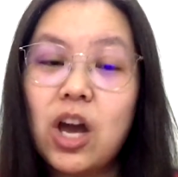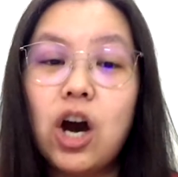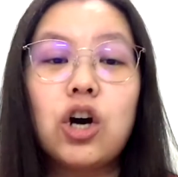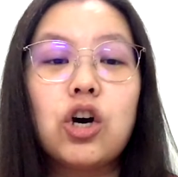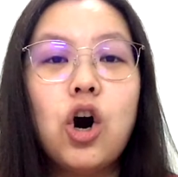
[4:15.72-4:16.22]

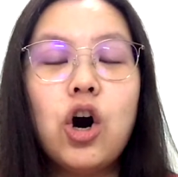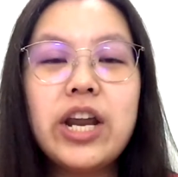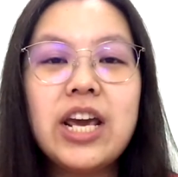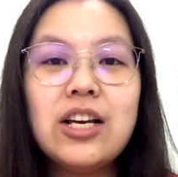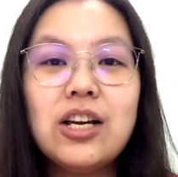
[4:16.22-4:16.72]

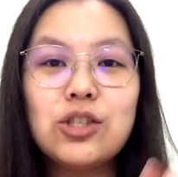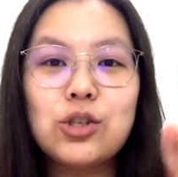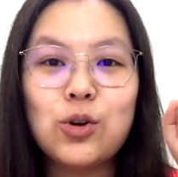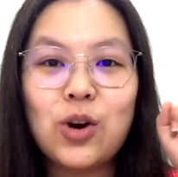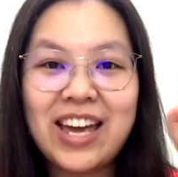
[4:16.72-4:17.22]
according
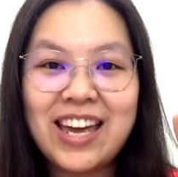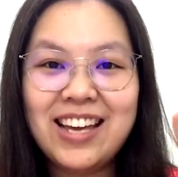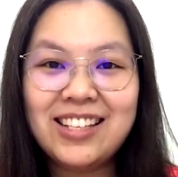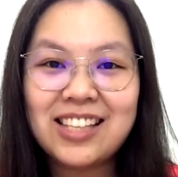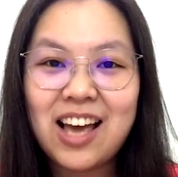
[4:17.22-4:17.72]
to
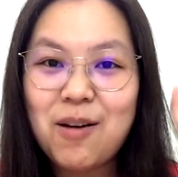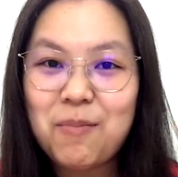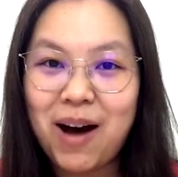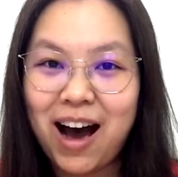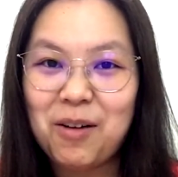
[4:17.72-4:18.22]
his
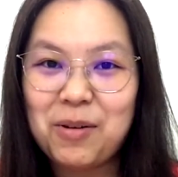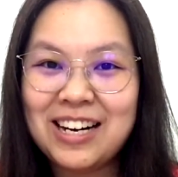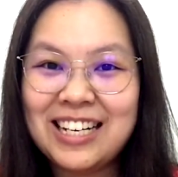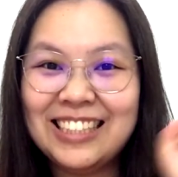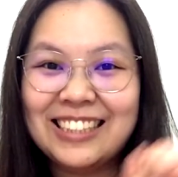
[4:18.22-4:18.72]

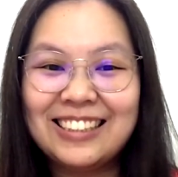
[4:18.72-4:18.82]
power